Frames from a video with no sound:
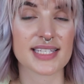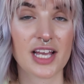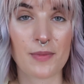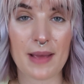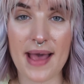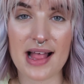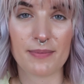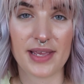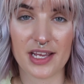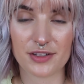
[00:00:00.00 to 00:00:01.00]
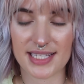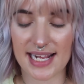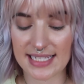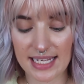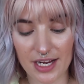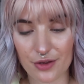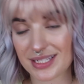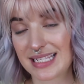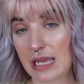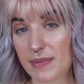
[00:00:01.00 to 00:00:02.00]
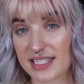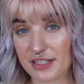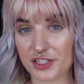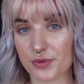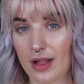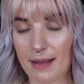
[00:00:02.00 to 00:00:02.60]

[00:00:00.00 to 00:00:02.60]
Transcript: So my palette bingo today is going to go the same as usual.